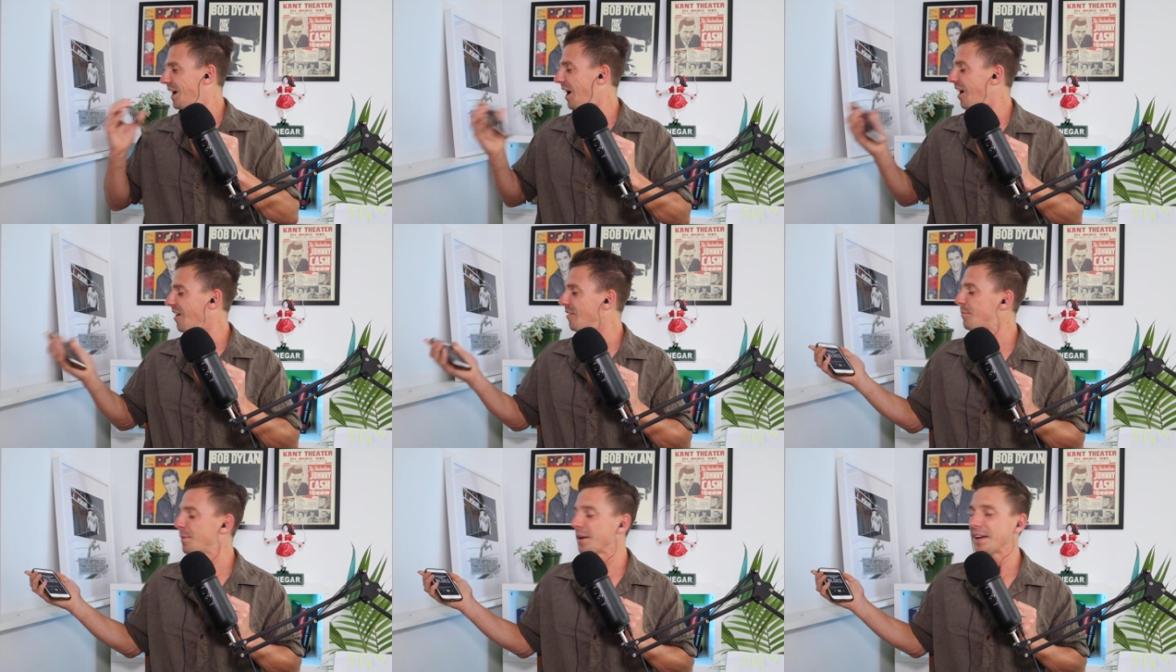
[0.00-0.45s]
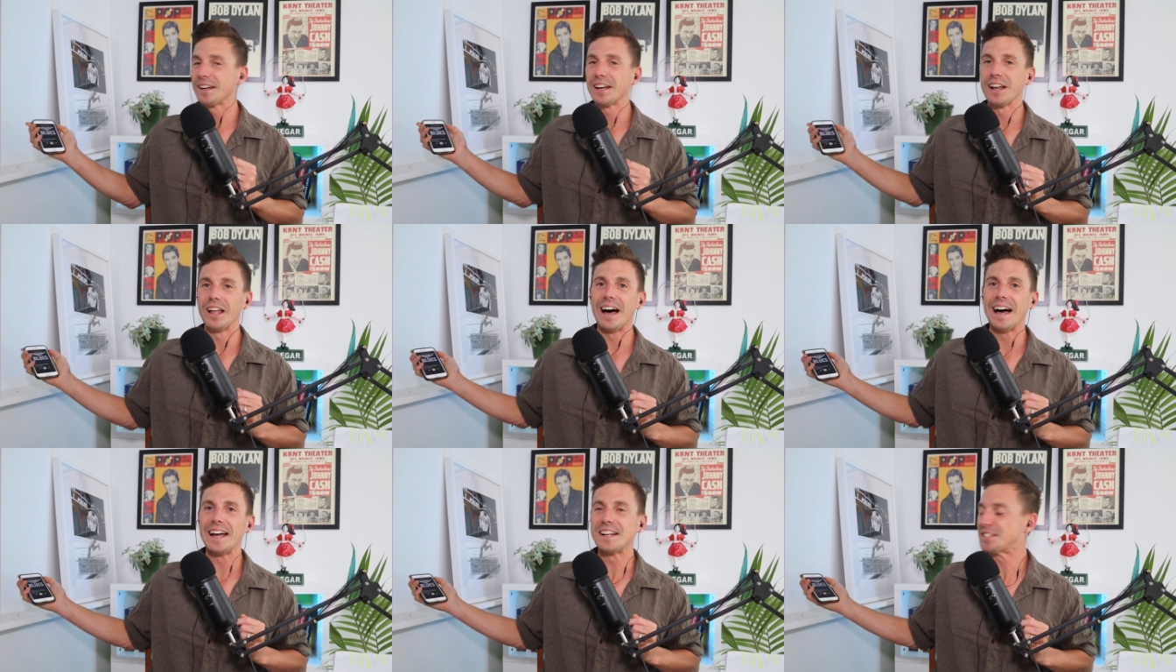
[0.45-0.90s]
I've been
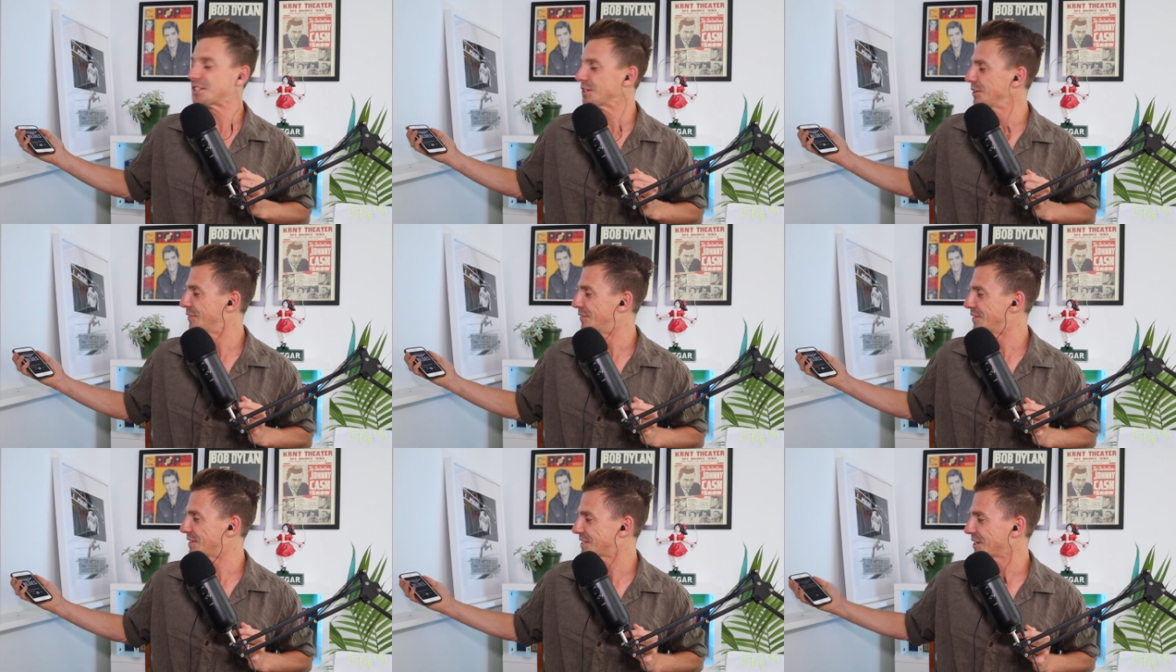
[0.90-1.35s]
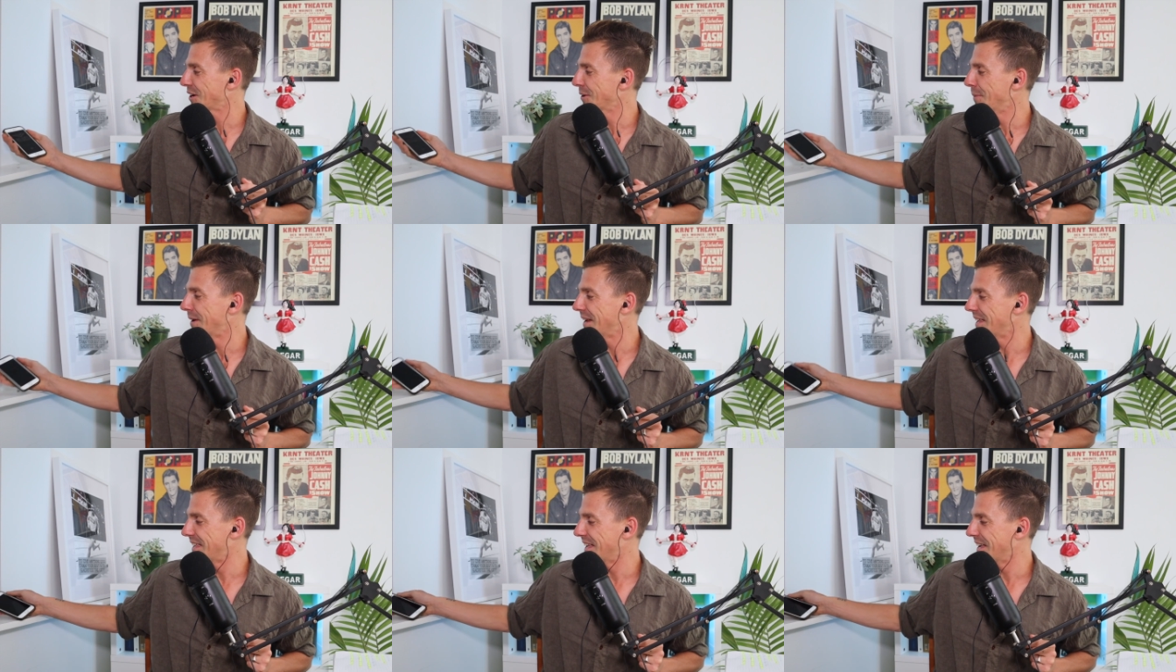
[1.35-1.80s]
lied to for so
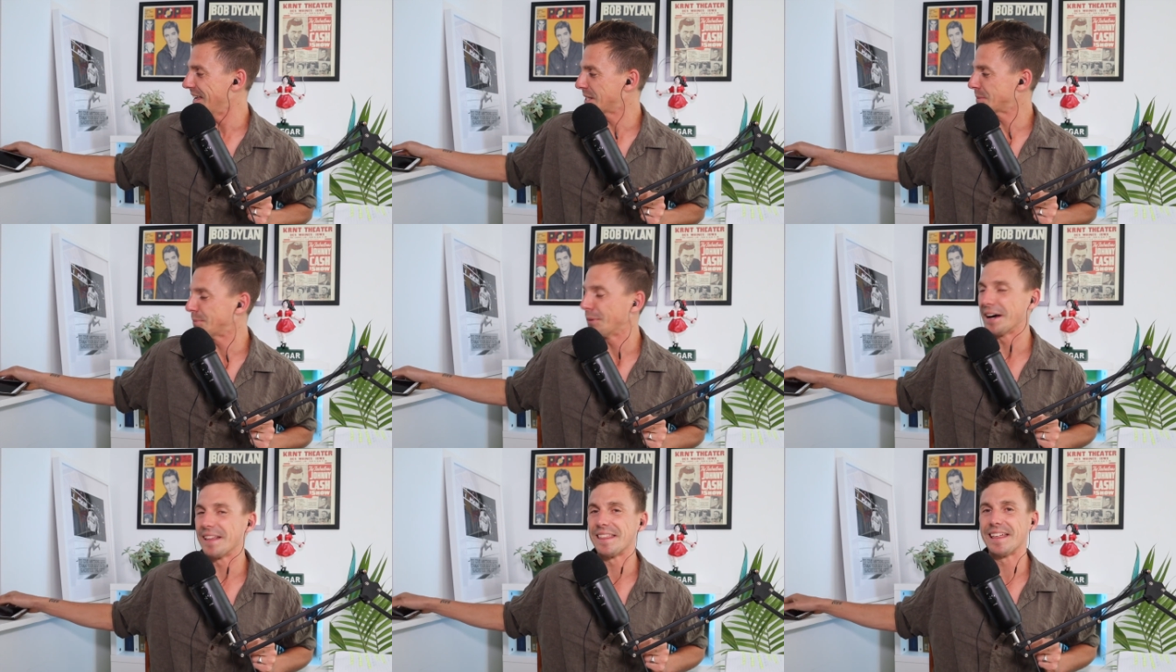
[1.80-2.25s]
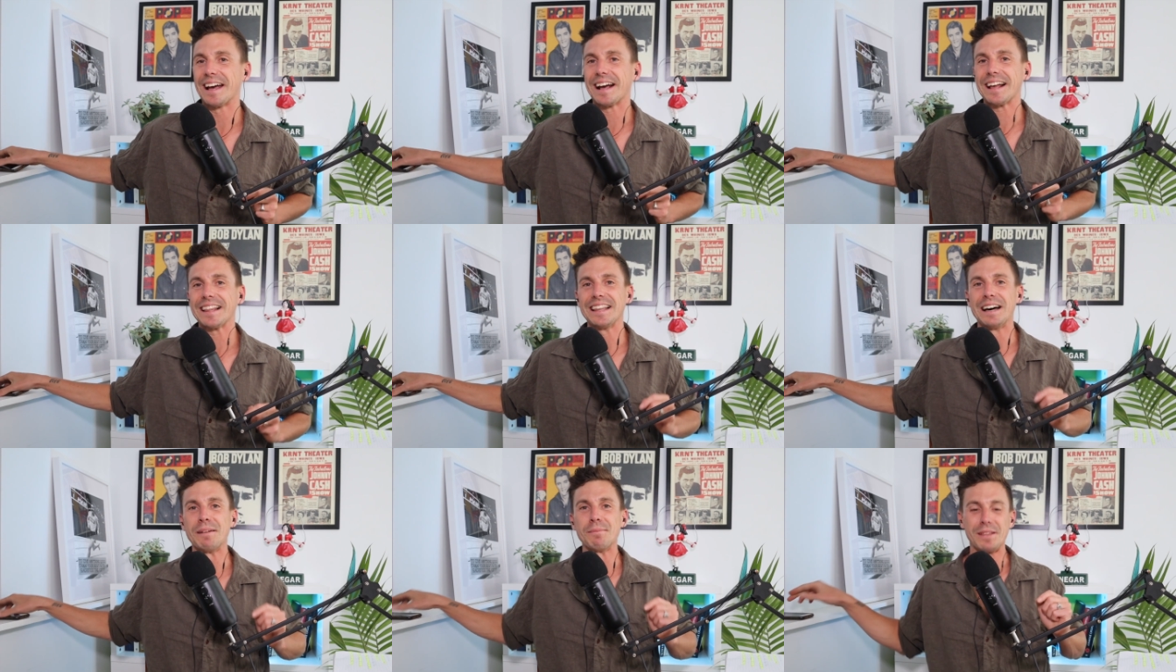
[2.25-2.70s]
many years by
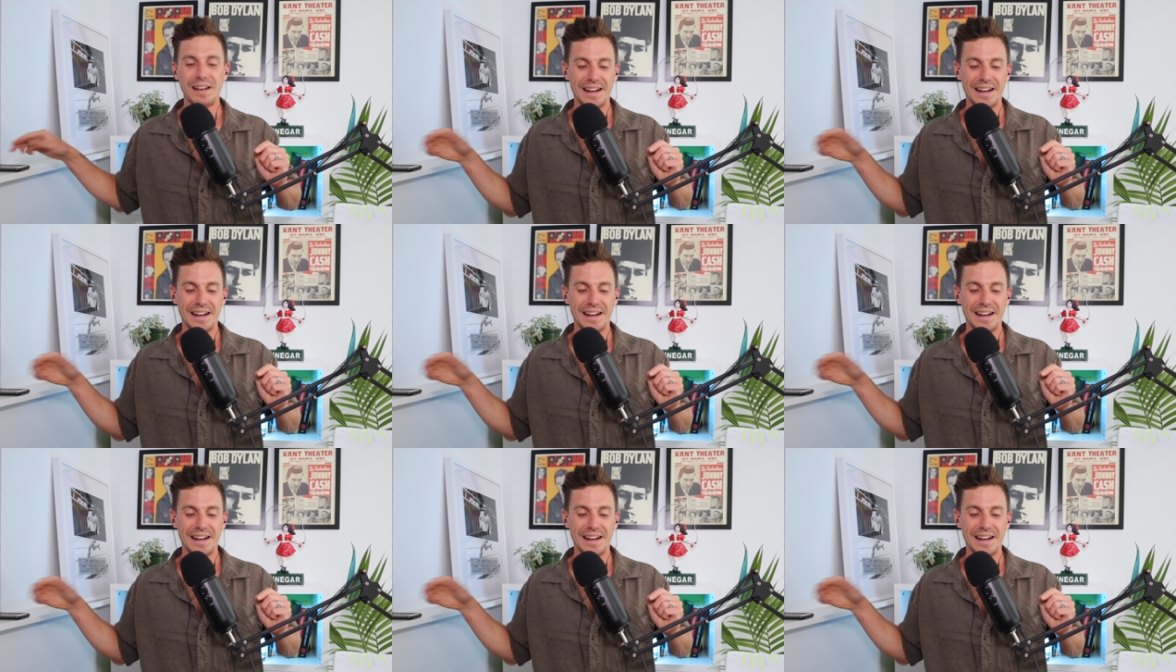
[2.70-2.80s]
that club